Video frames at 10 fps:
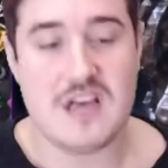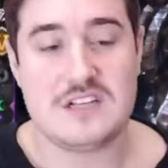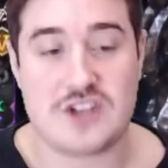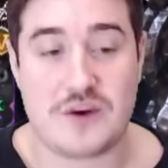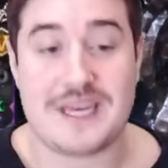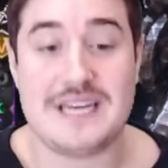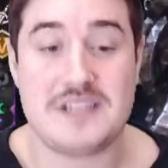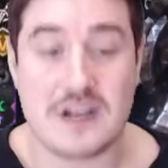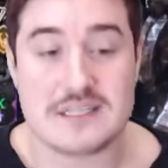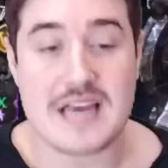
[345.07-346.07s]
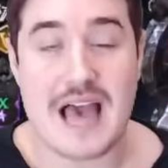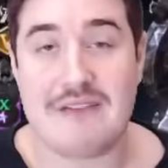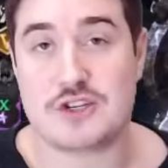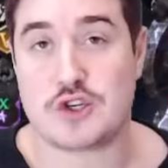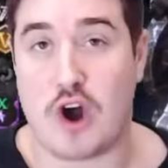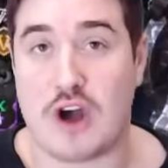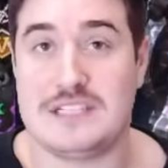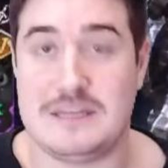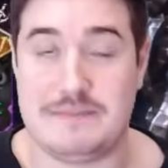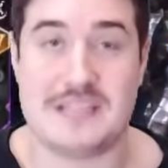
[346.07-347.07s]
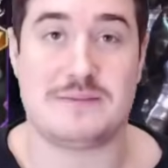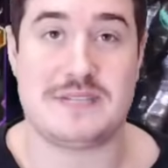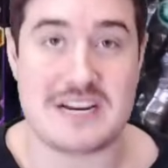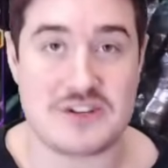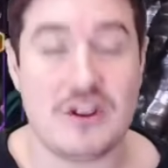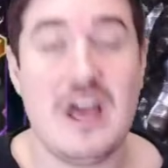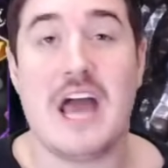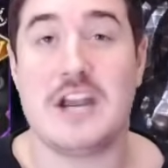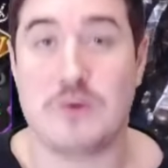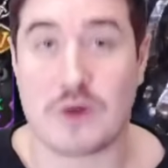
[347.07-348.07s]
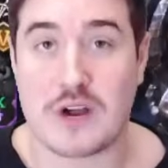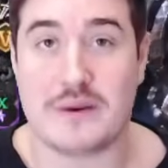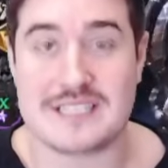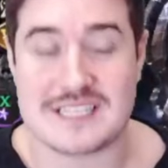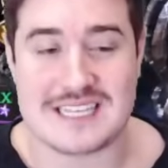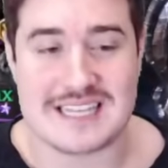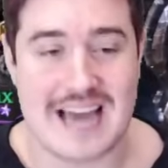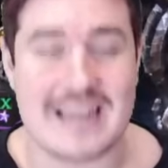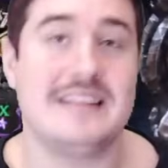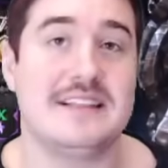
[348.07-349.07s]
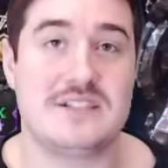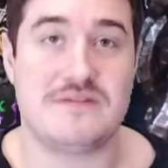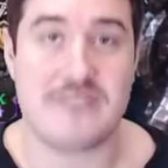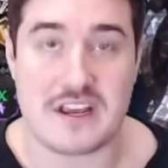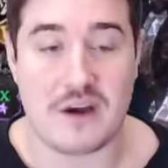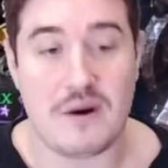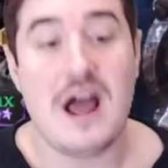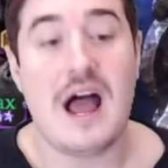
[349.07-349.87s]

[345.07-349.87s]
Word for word: So he does have strong DPS potential and you are going to see that in this video.